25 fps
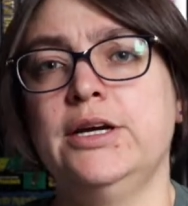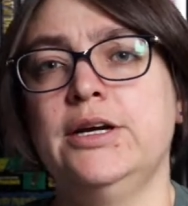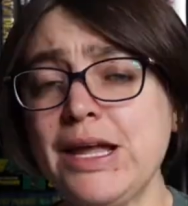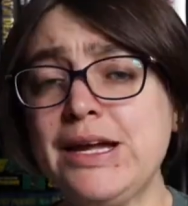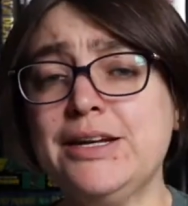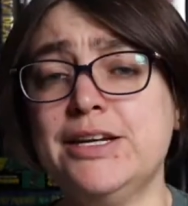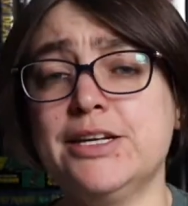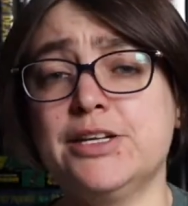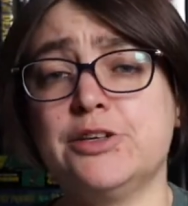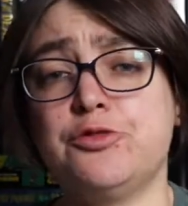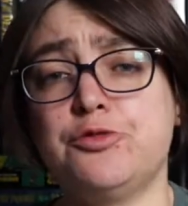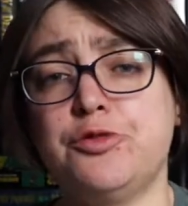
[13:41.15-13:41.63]

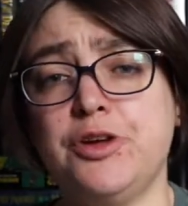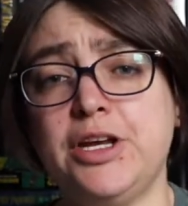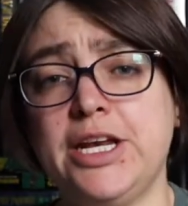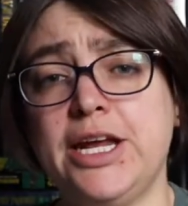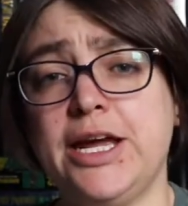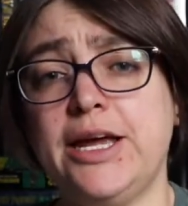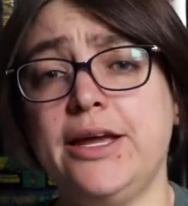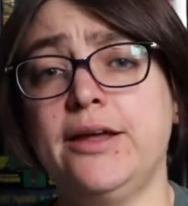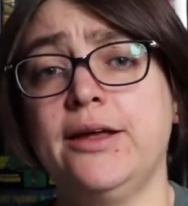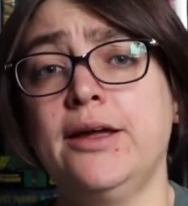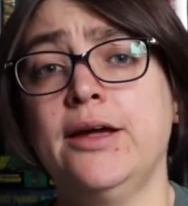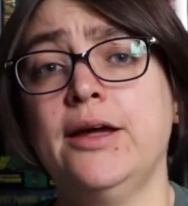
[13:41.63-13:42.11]
It is
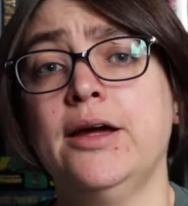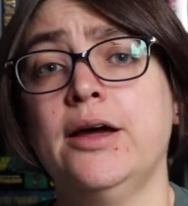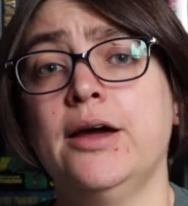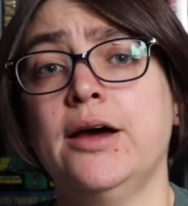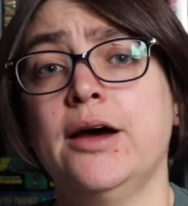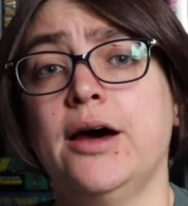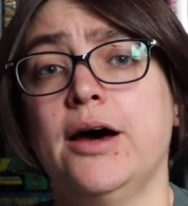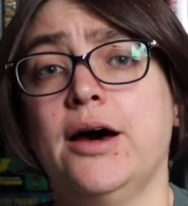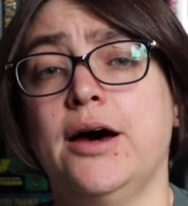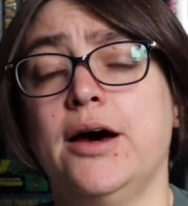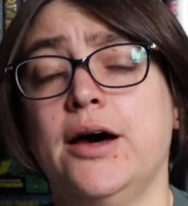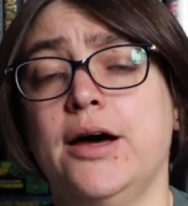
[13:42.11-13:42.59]
Fine,
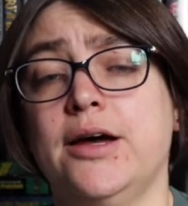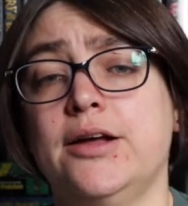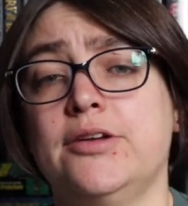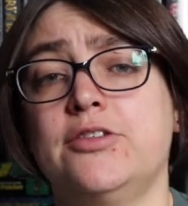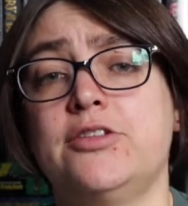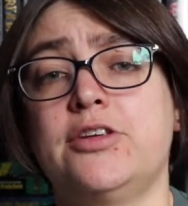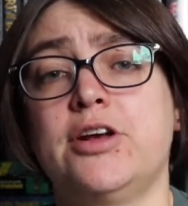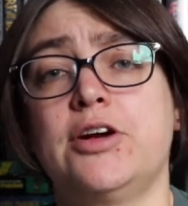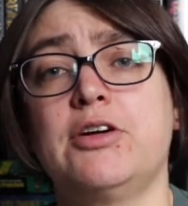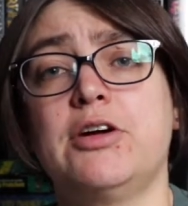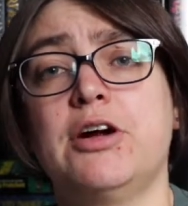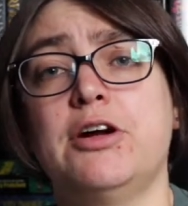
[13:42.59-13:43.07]

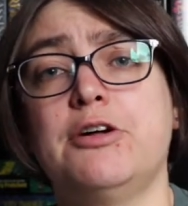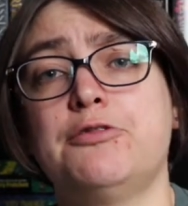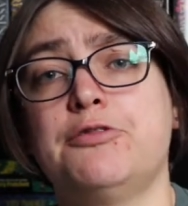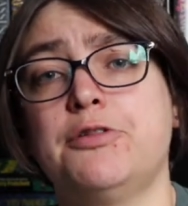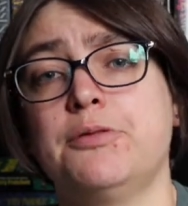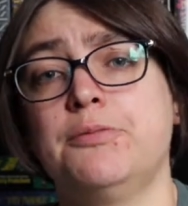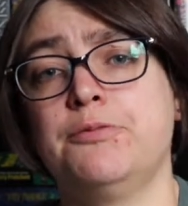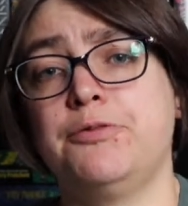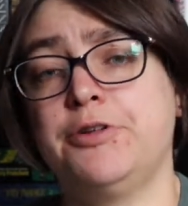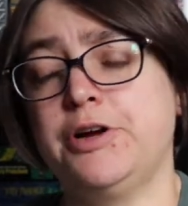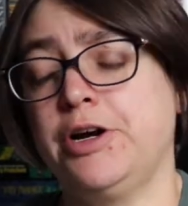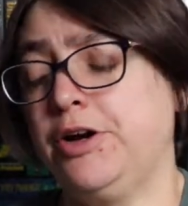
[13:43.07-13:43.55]
Sarah
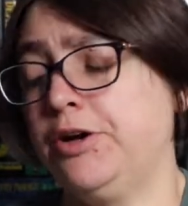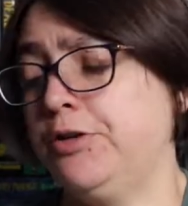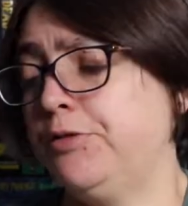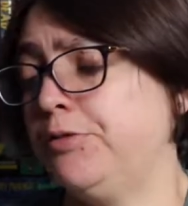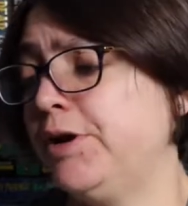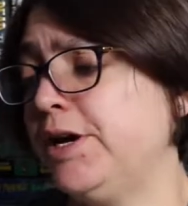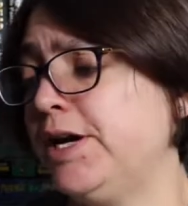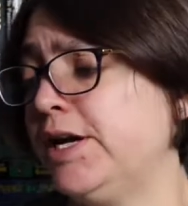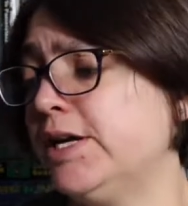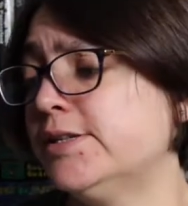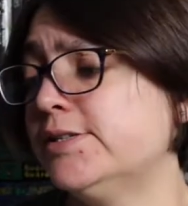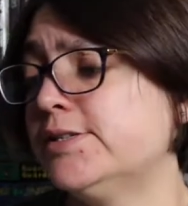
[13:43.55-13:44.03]
from Fairy
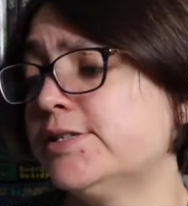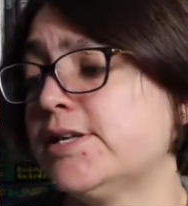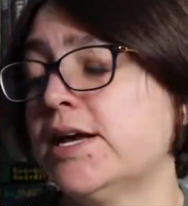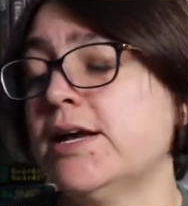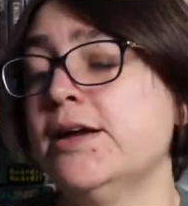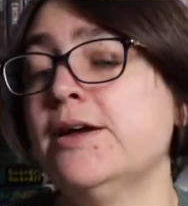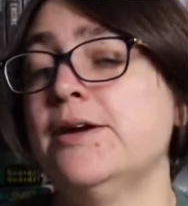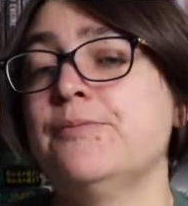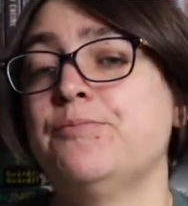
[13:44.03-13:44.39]
Reads,